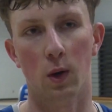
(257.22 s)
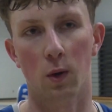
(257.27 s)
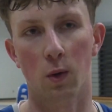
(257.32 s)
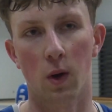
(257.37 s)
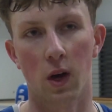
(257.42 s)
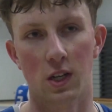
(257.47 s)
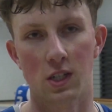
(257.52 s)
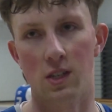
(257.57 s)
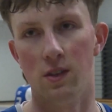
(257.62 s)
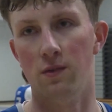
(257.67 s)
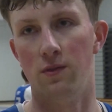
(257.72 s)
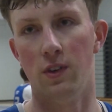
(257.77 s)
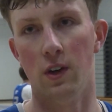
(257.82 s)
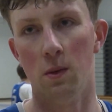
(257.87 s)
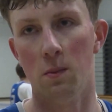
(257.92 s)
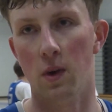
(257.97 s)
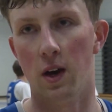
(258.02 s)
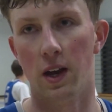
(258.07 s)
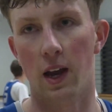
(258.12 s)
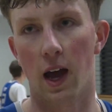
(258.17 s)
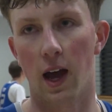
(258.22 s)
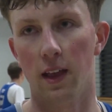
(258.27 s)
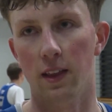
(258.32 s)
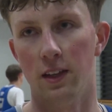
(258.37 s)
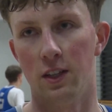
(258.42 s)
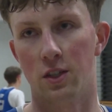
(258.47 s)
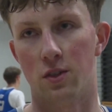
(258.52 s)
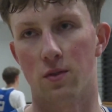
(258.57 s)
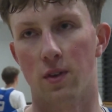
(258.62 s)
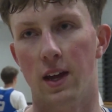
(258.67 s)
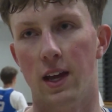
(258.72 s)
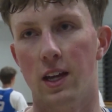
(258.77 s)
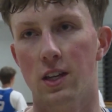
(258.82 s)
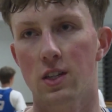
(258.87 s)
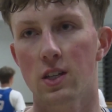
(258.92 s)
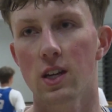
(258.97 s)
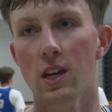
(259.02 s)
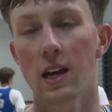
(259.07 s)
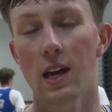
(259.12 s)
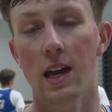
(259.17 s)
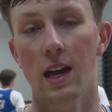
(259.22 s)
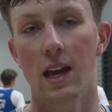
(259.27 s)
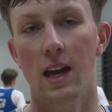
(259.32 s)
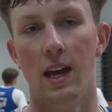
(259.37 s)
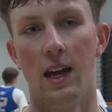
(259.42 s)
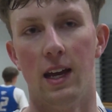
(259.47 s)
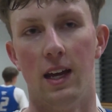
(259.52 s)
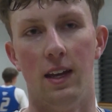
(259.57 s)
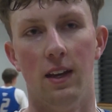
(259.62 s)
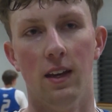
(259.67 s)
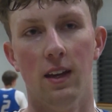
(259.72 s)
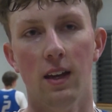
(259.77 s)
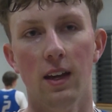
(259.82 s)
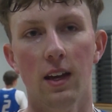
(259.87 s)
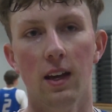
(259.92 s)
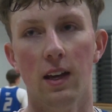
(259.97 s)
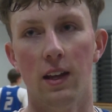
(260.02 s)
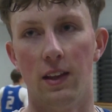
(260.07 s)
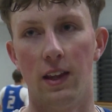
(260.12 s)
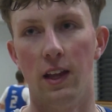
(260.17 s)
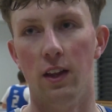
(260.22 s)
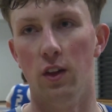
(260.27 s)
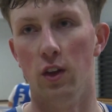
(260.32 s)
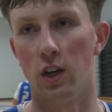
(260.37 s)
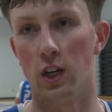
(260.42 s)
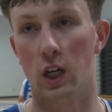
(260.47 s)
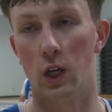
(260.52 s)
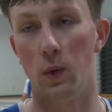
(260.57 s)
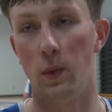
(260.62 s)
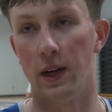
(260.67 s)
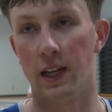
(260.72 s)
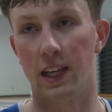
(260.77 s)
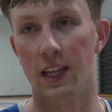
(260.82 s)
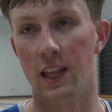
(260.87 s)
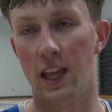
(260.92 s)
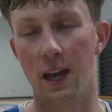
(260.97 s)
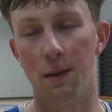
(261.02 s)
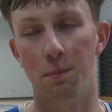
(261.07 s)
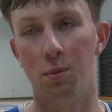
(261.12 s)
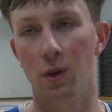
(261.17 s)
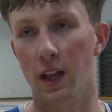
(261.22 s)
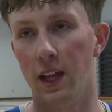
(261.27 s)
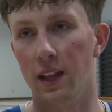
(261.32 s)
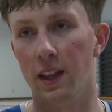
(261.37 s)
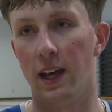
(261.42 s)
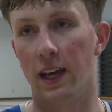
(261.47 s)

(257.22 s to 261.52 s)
We were watching film on Highlands Ranch, and they look quick and they play